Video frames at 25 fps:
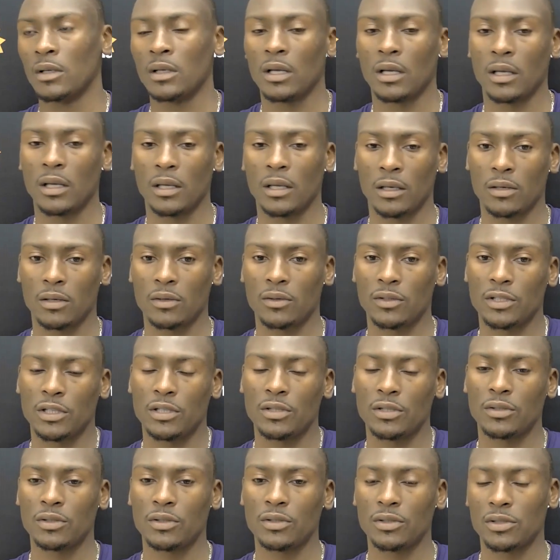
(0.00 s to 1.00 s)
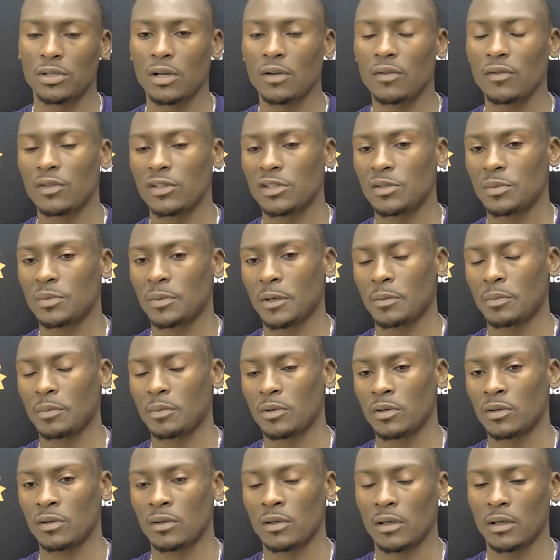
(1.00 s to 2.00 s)
and continue to service people.
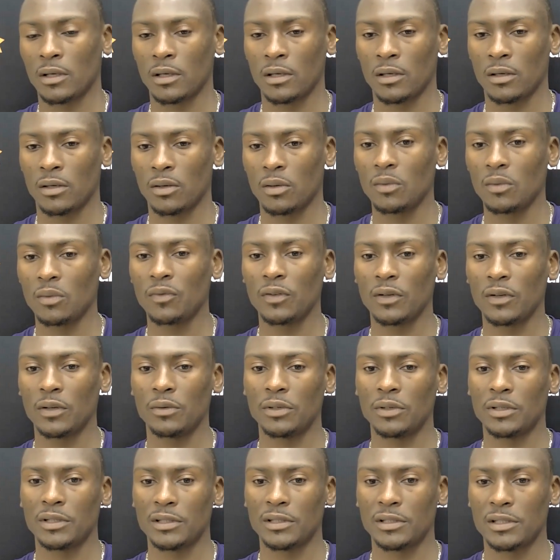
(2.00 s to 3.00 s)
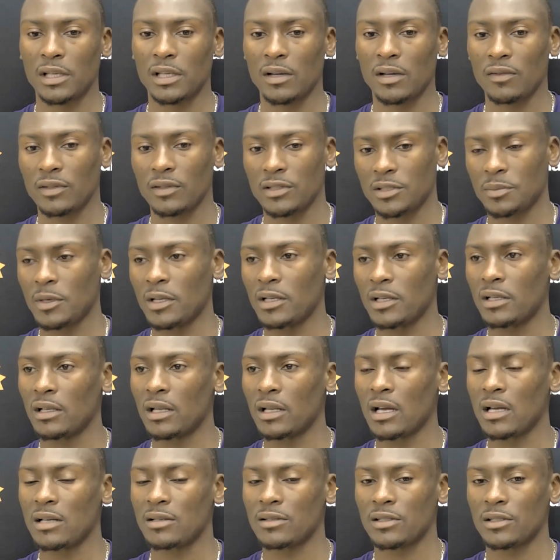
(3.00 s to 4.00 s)
Uh, hopefully we can save as many
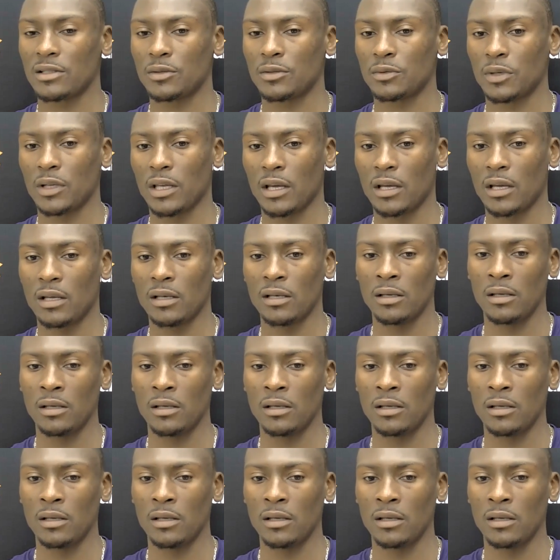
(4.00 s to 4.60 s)
lives as we can.